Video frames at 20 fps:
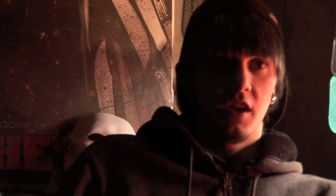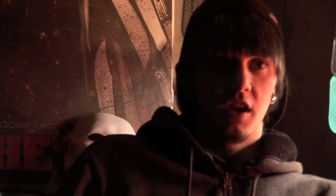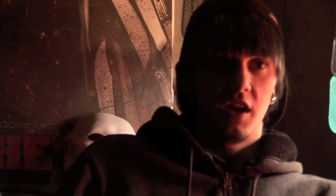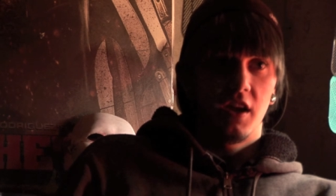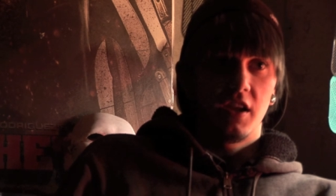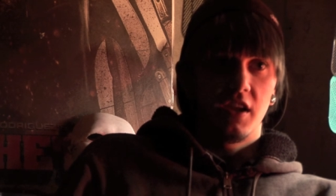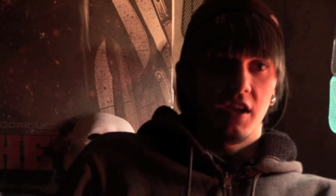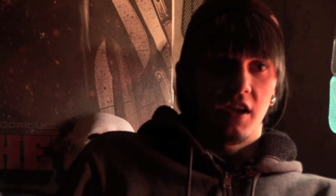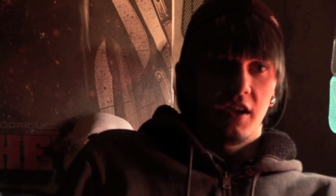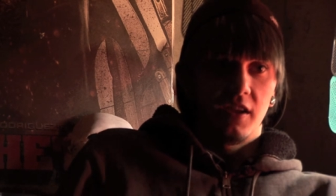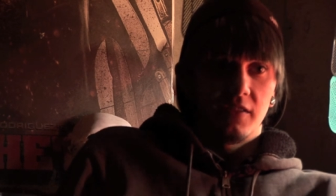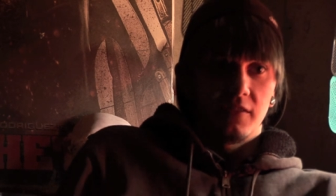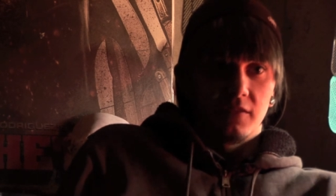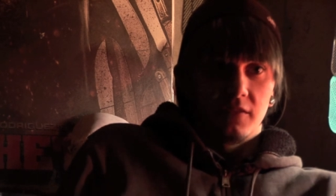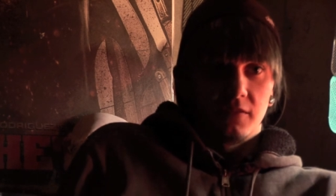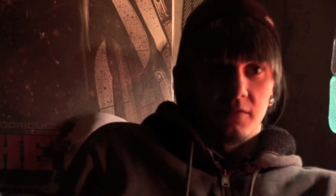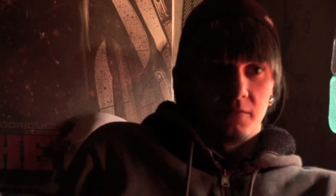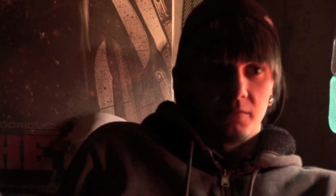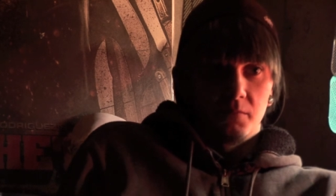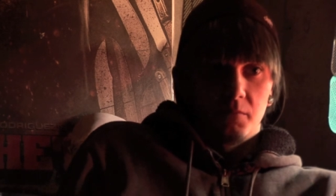I
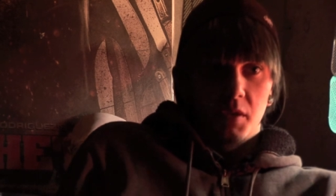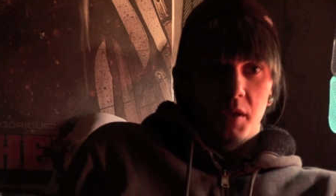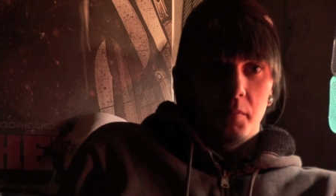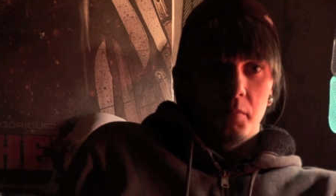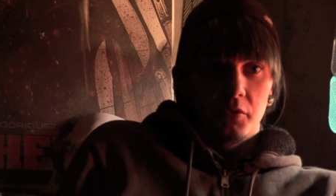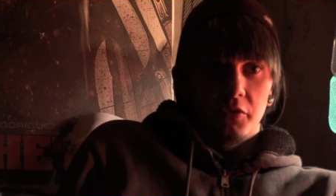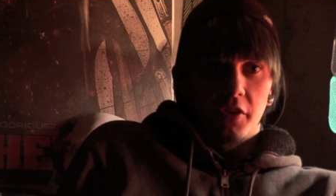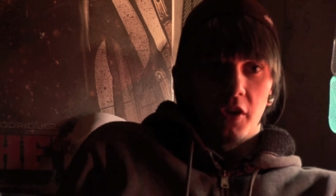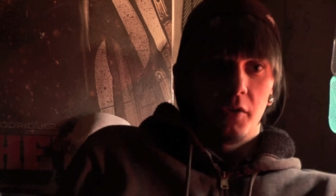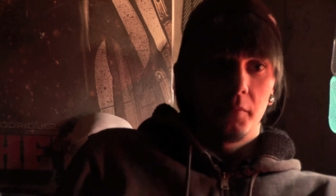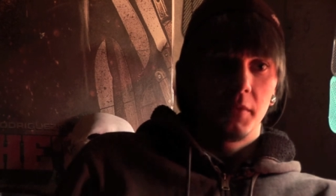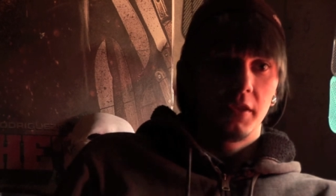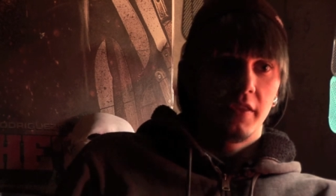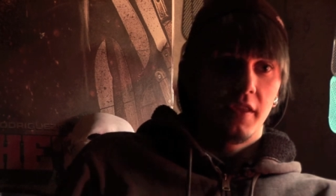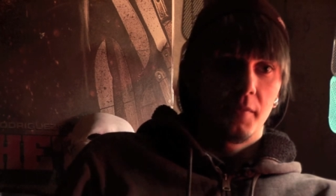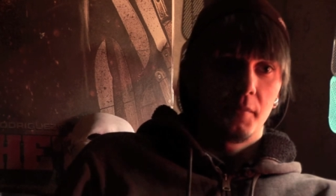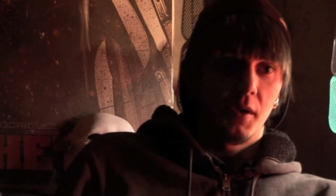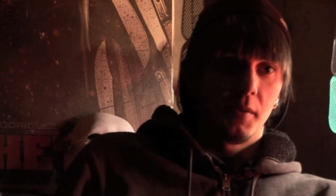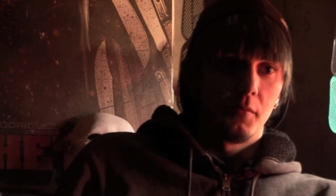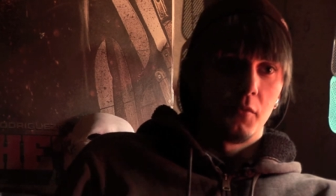people tell me
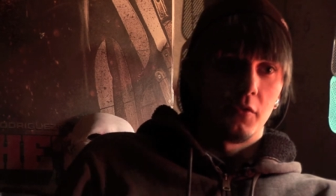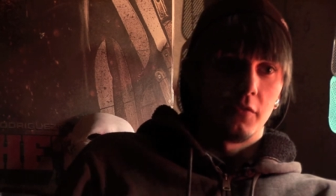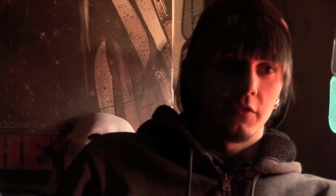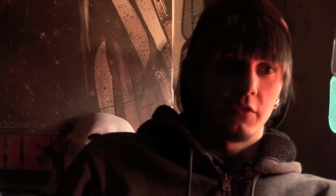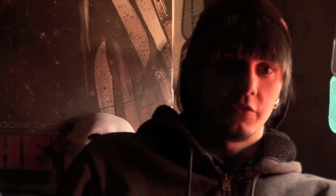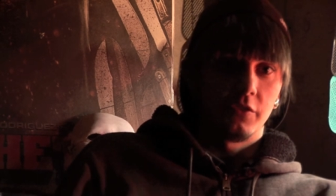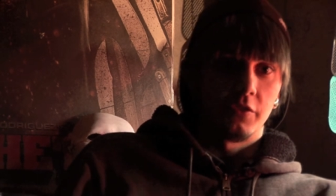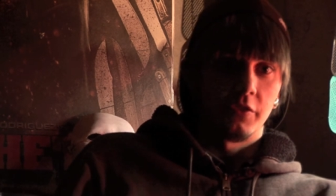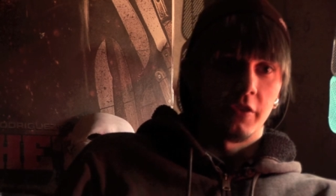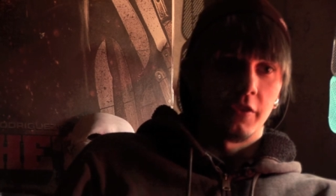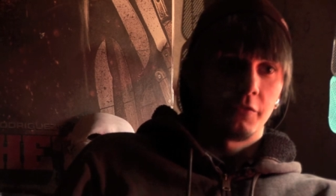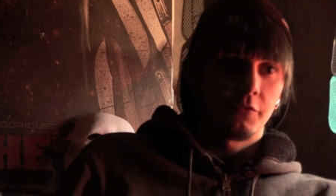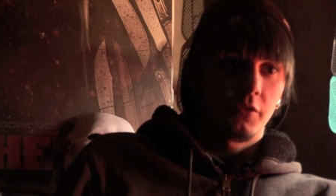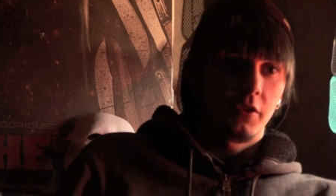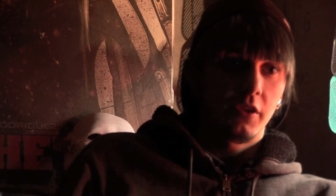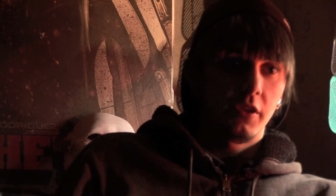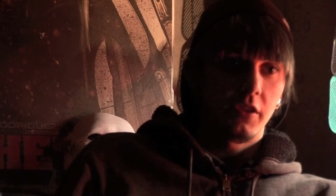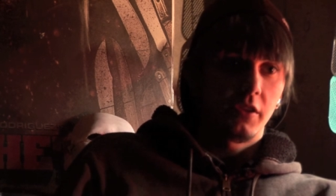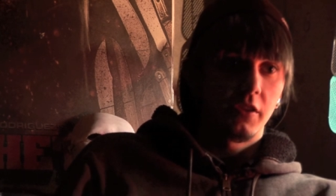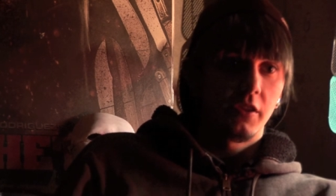that my movies are
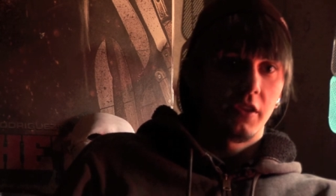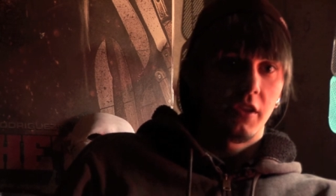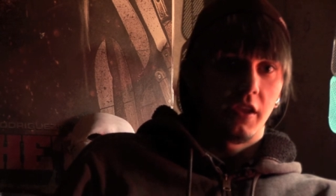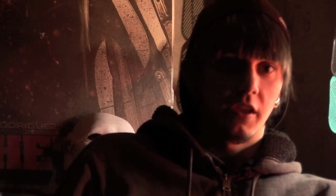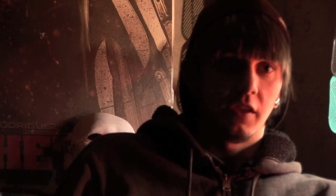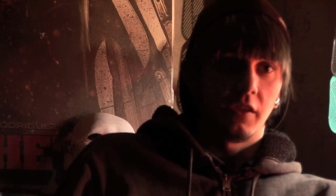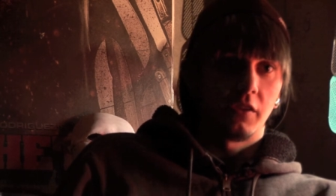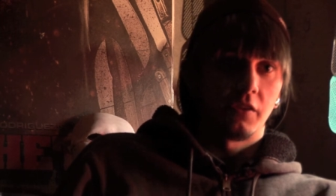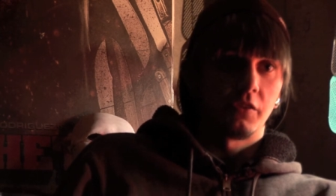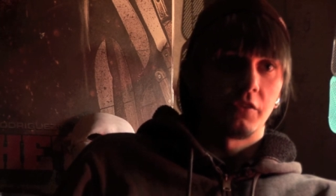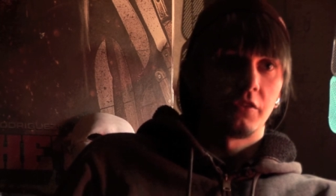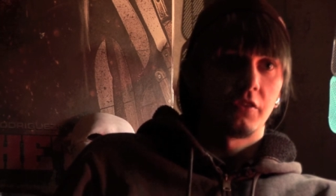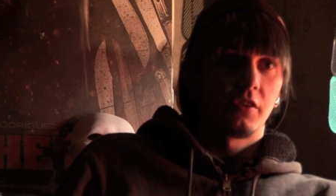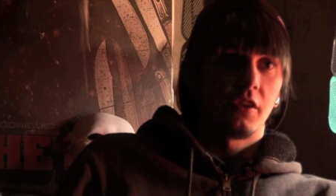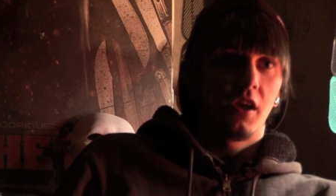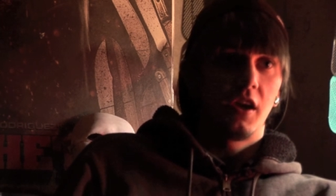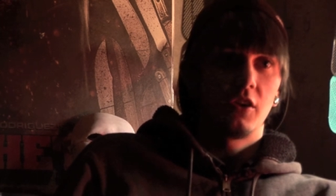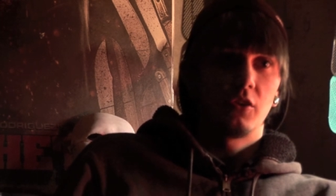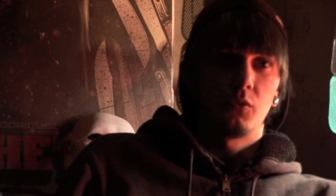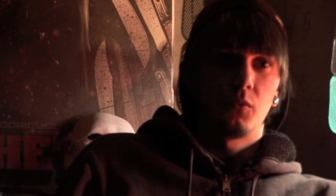different, and
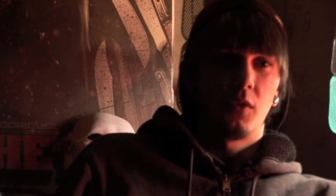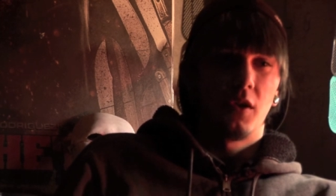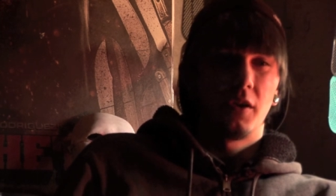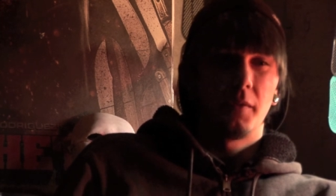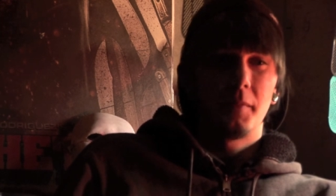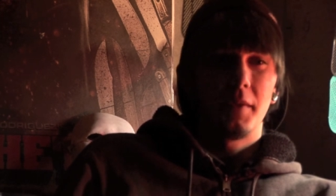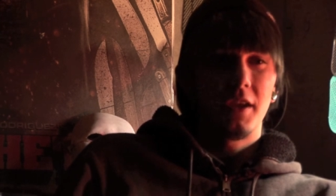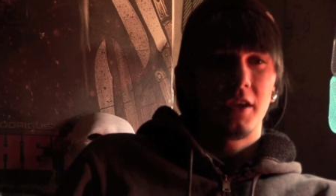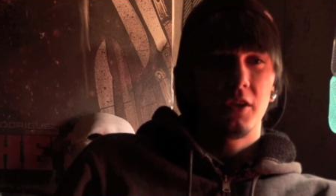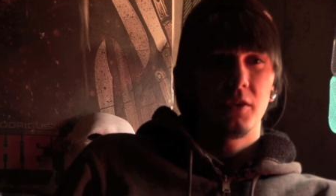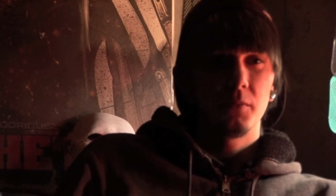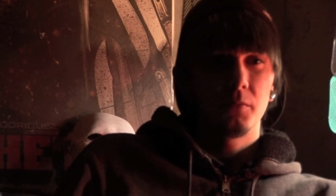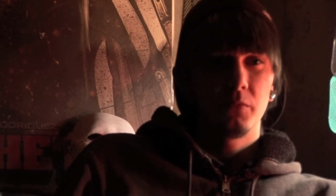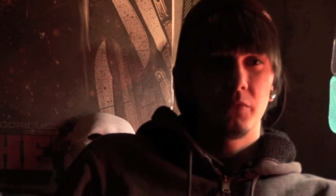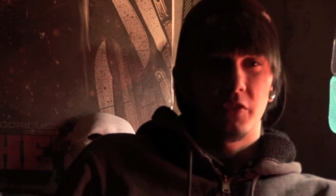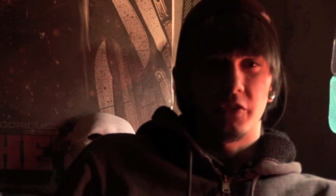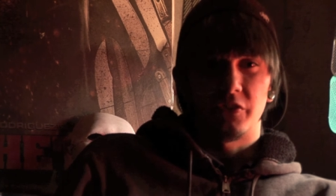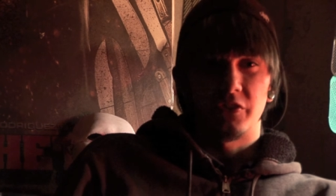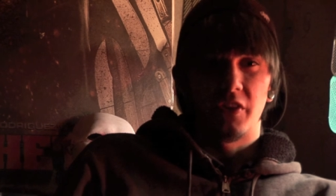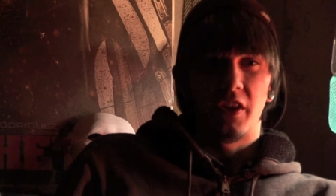I don't want to make them
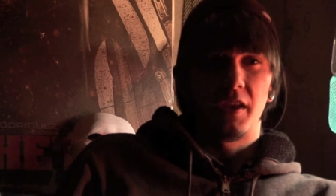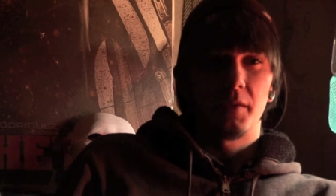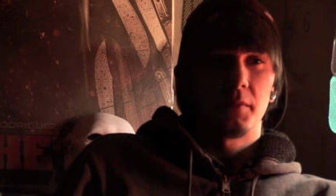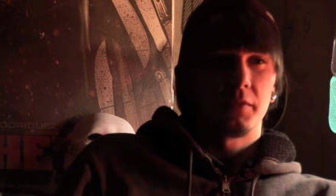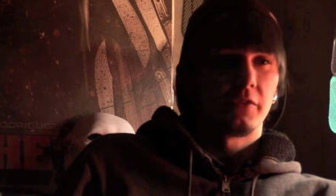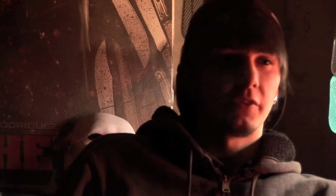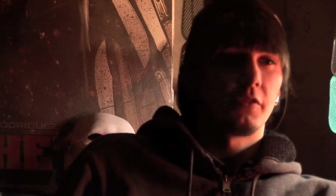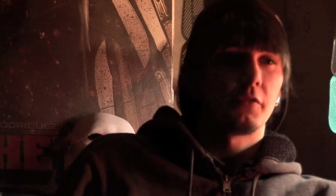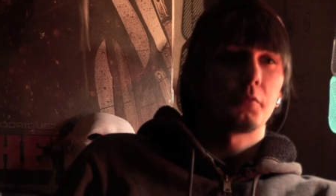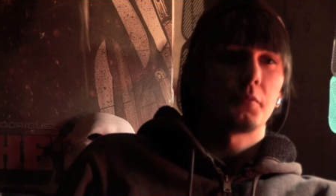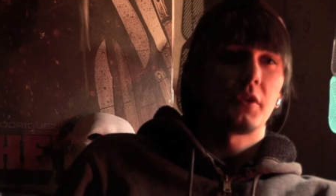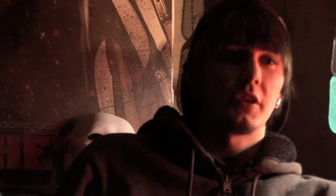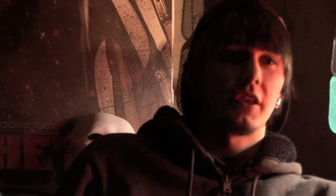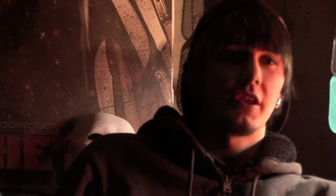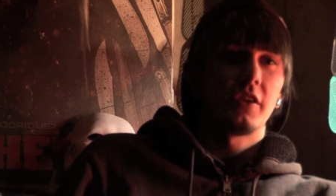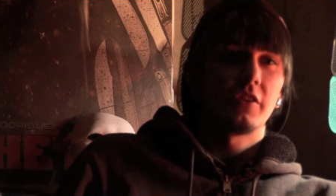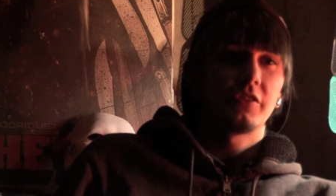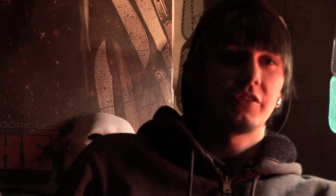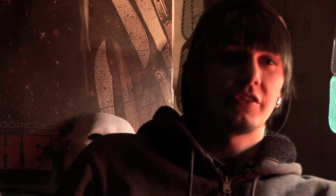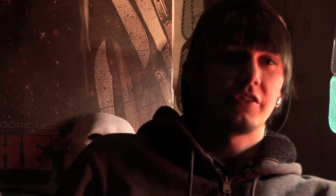the same as everybody
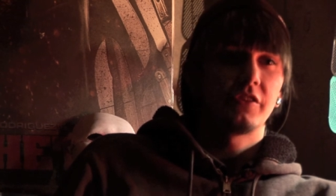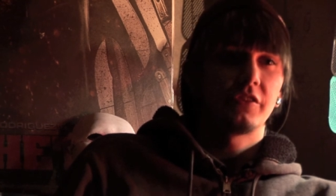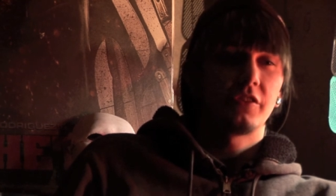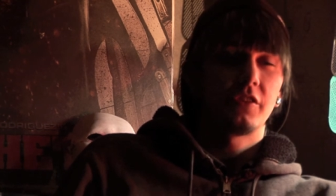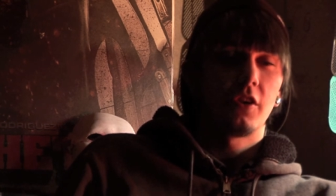else's.